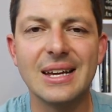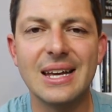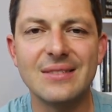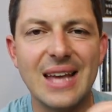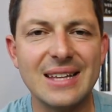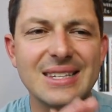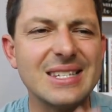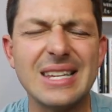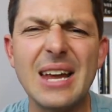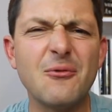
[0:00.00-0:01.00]
That's the
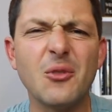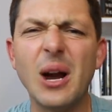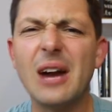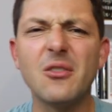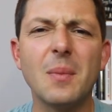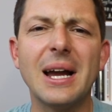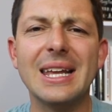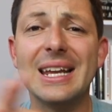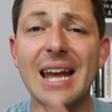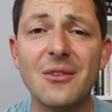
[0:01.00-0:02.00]
same for
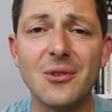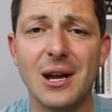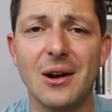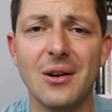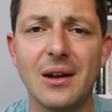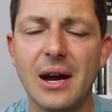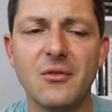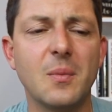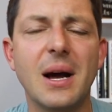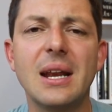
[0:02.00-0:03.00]
everybody in every area.
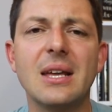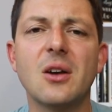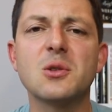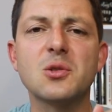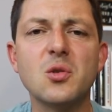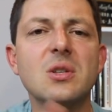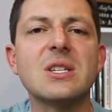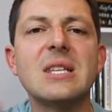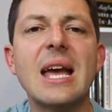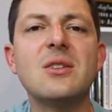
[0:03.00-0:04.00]
Everybody goes through the
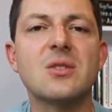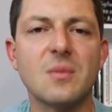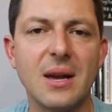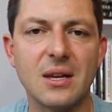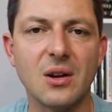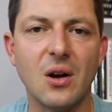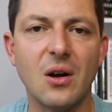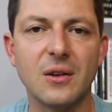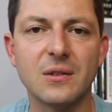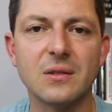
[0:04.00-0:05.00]
stages of making
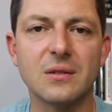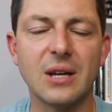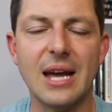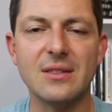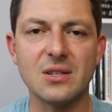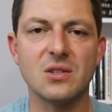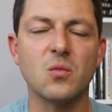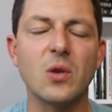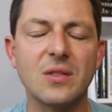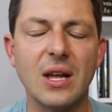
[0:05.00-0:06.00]
calls, okay? This is
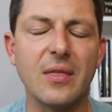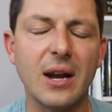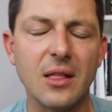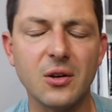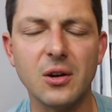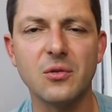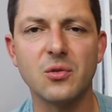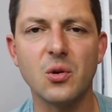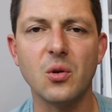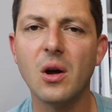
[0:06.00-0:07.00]
one thing that I learned
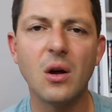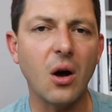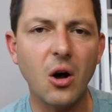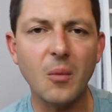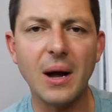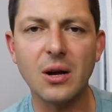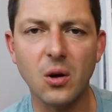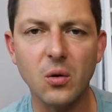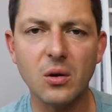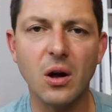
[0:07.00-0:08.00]
through all my
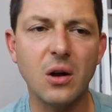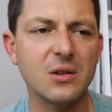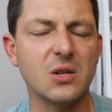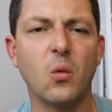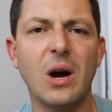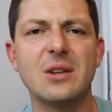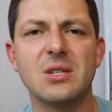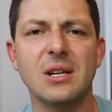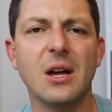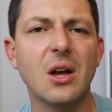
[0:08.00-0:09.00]
cold calls and
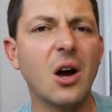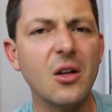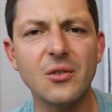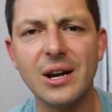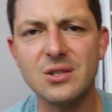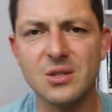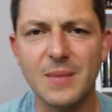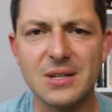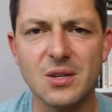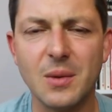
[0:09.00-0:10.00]
watching other agents
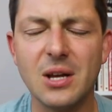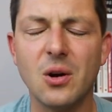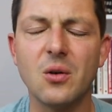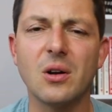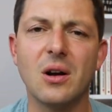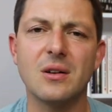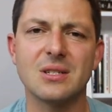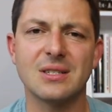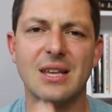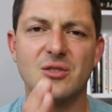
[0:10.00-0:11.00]
make so many cold
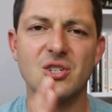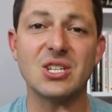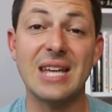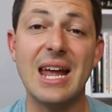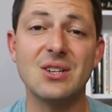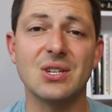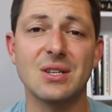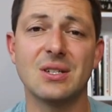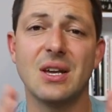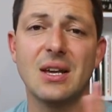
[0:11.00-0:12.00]
calls, is that there's
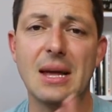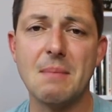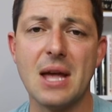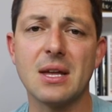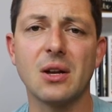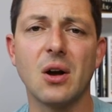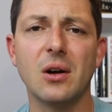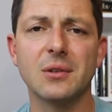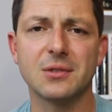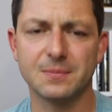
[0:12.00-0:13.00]
stages in making
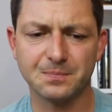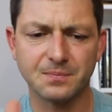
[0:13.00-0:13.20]
calls.